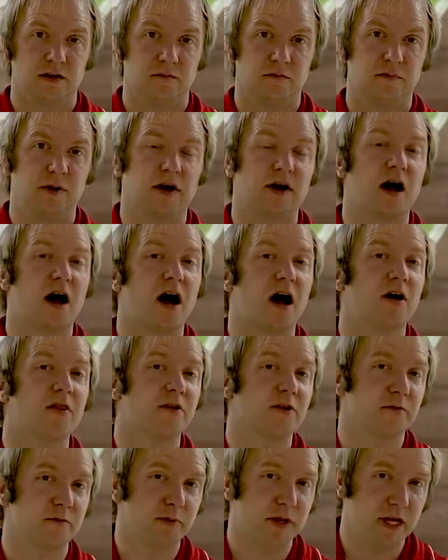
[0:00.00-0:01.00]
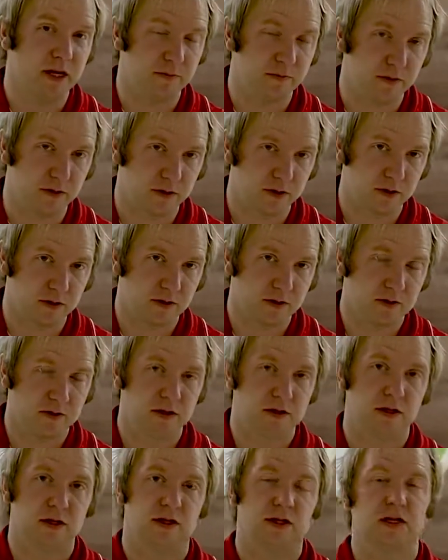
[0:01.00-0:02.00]
but other people
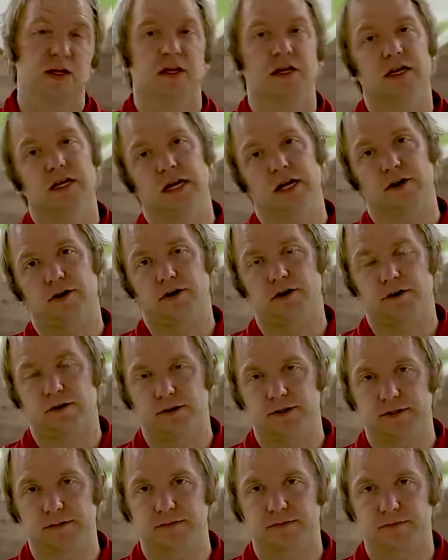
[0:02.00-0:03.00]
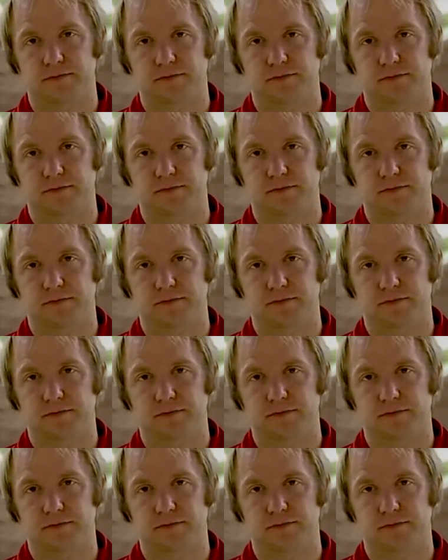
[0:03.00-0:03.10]
get hurt.